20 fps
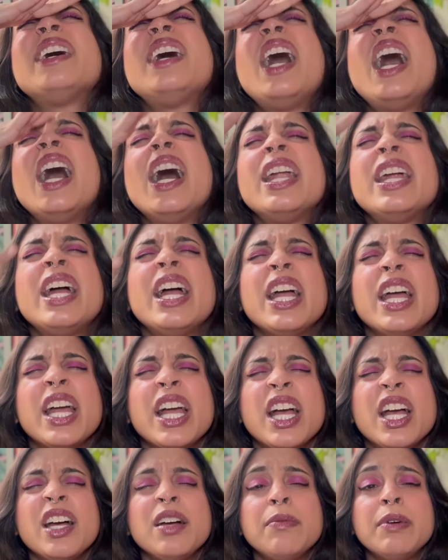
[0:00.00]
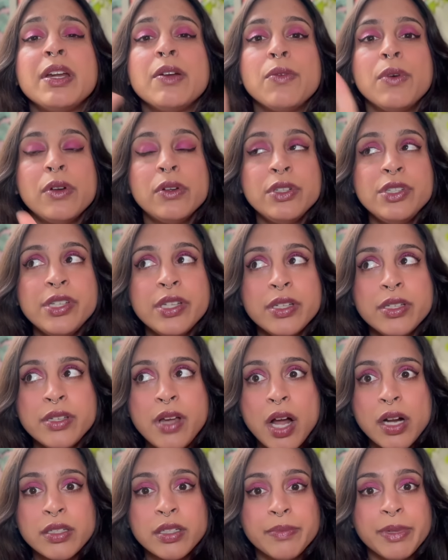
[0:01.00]
a headache. But I won't go to the
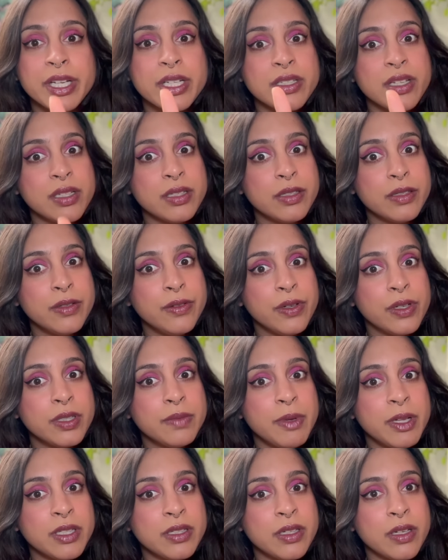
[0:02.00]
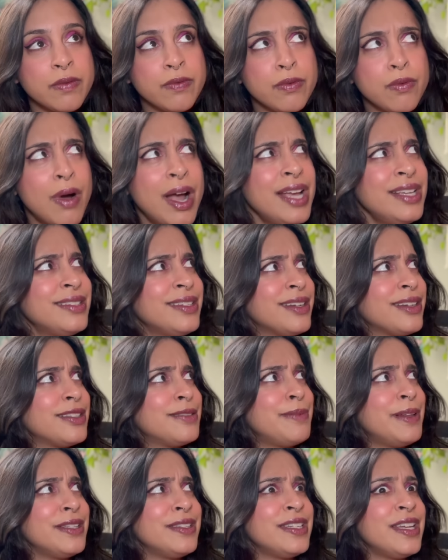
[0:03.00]
doctor because that's too expensive. Why is it
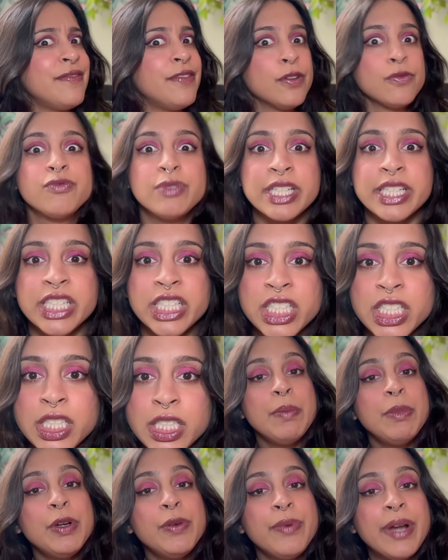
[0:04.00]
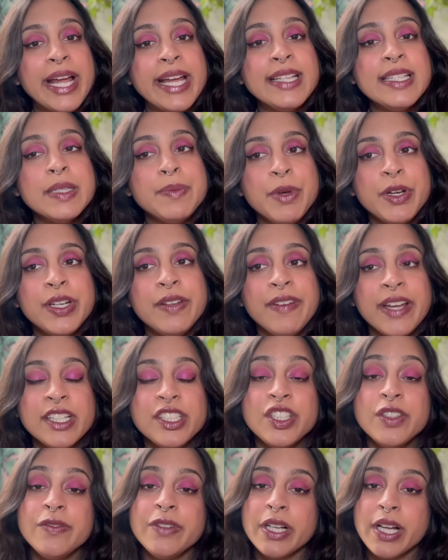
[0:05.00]
expensive? Reagan. Remember, Reagan's
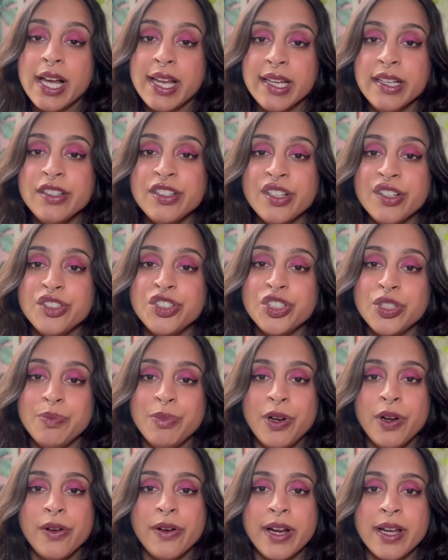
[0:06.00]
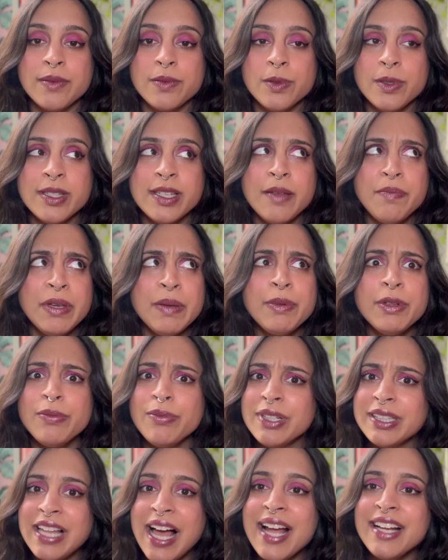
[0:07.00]
motivation for cutting social programs was that people
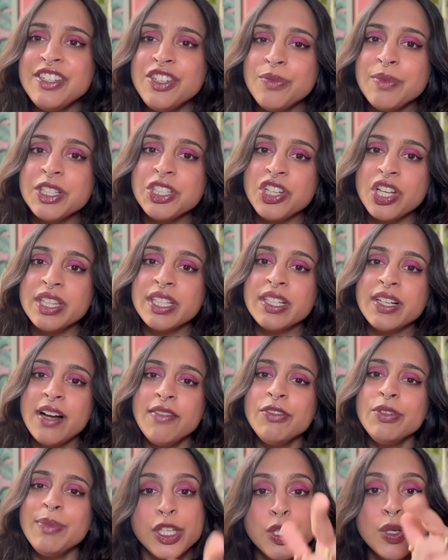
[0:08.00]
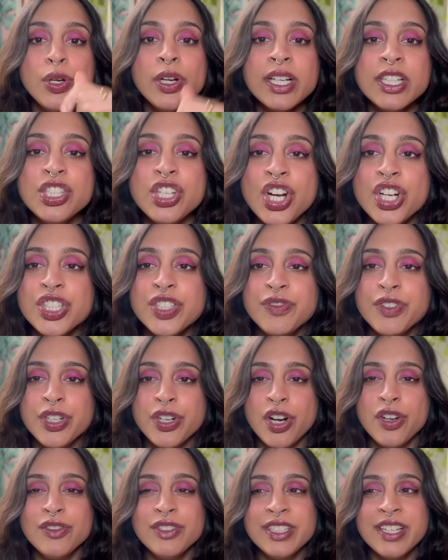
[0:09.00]
rely too much on the government. You're in charge of
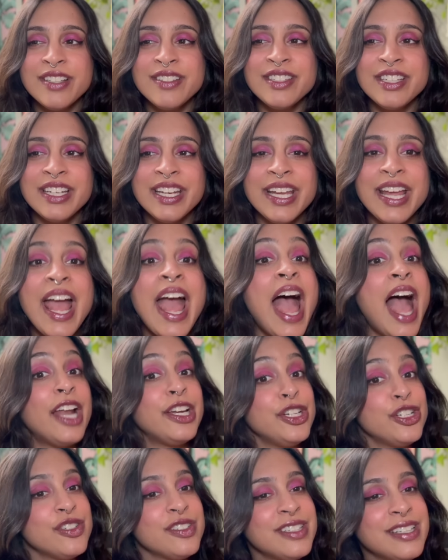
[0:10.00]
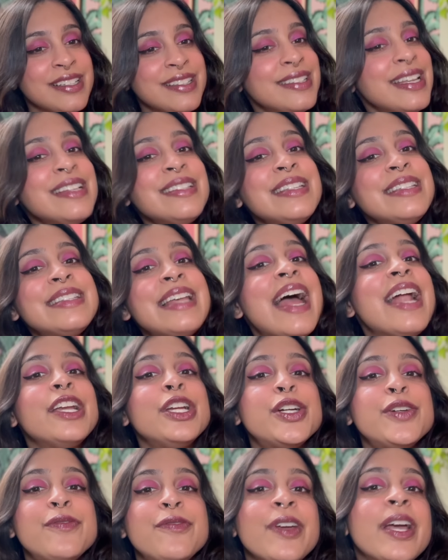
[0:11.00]
your own destiny, and your successes and
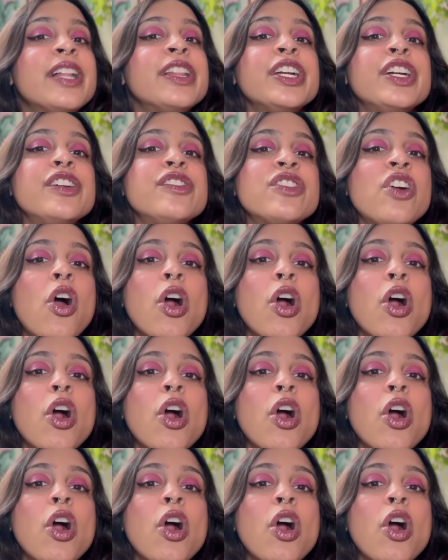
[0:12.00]
your failures